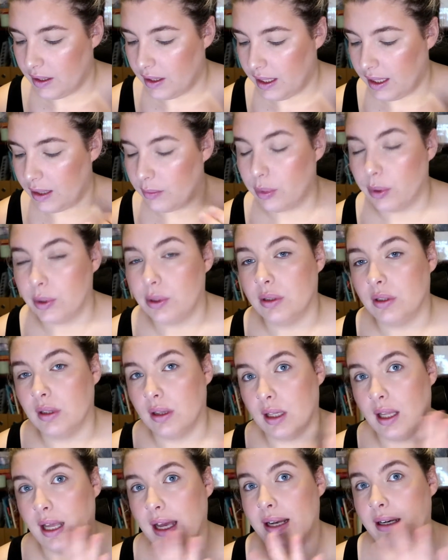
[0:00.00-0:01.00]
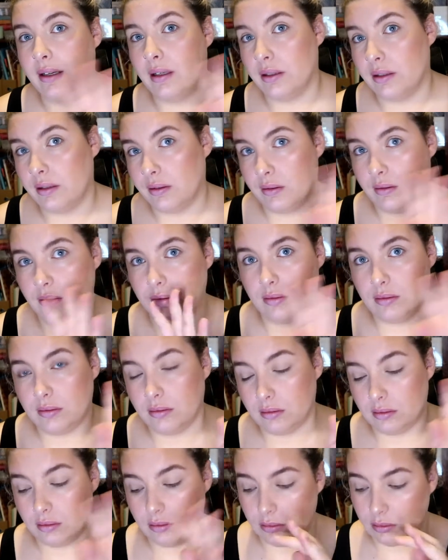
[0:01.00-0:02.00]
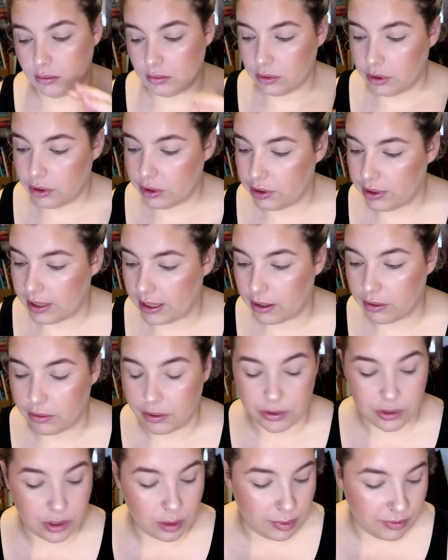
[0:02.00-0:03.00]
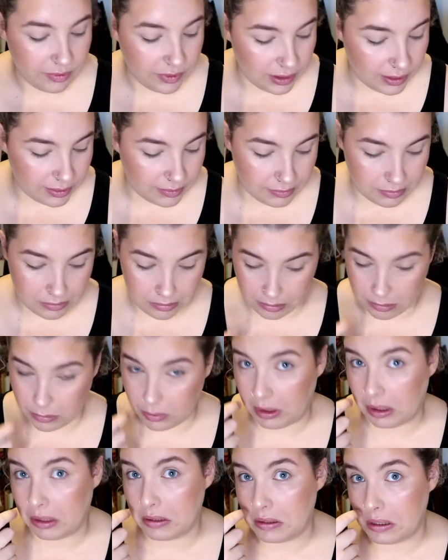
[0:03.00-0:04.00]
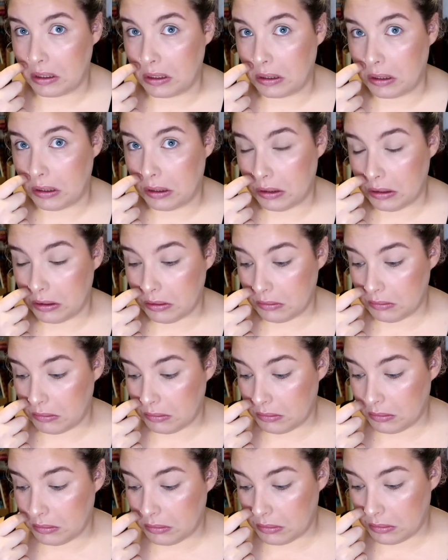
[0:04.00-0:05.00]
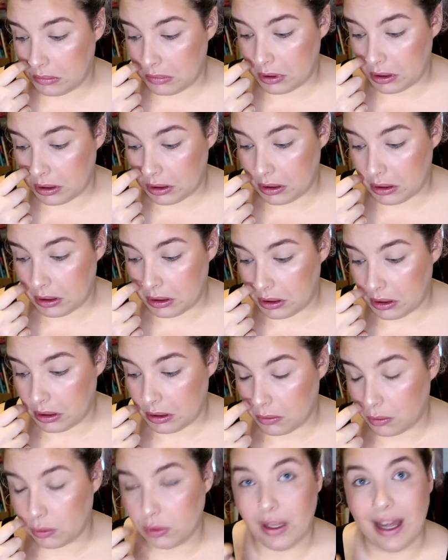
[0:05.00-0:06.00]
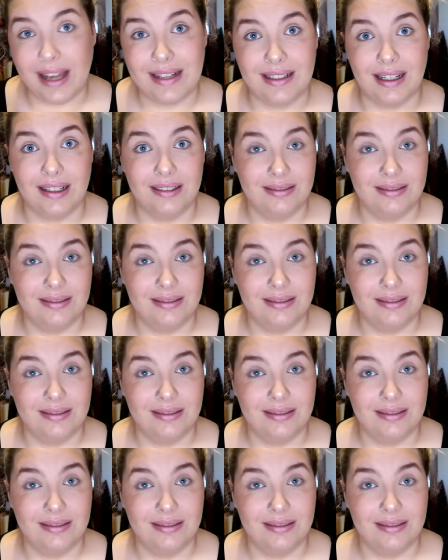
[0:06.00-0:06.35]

And put a lighter shadow on top of it, more like skin color, or lighter.